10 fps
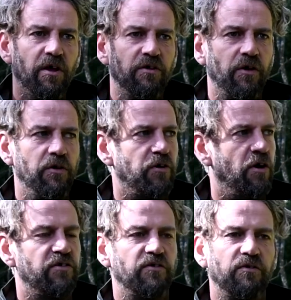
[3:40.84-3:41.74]
So it's a
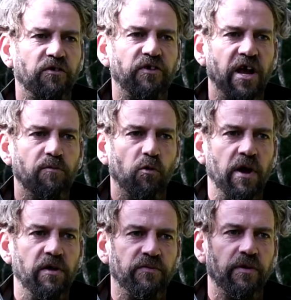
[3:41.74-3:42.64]
nice sustainable way
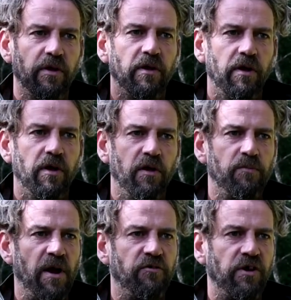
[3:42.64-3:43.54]
of
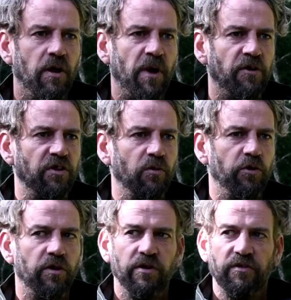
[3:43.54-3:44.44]
managing the
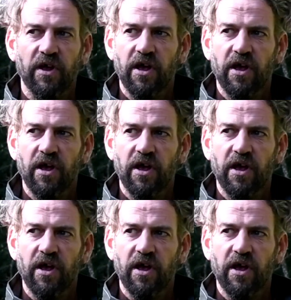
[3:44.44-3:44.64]
woodland.